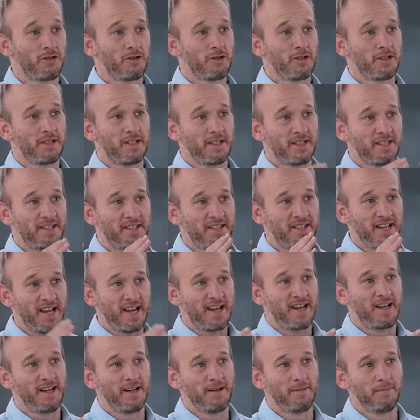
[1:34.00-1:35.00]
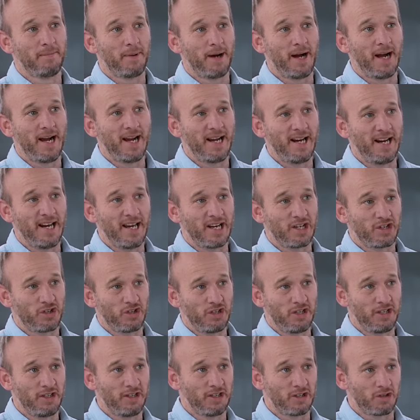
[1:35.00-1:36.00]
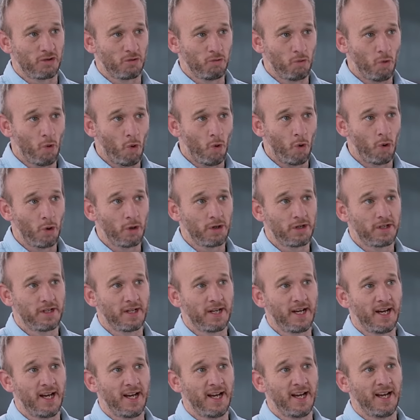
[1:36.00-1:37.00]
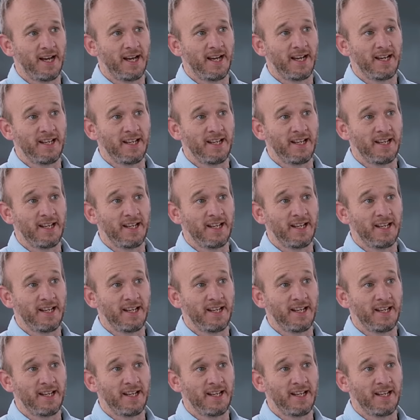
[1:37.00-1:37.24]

is the second by-election in this ward uh,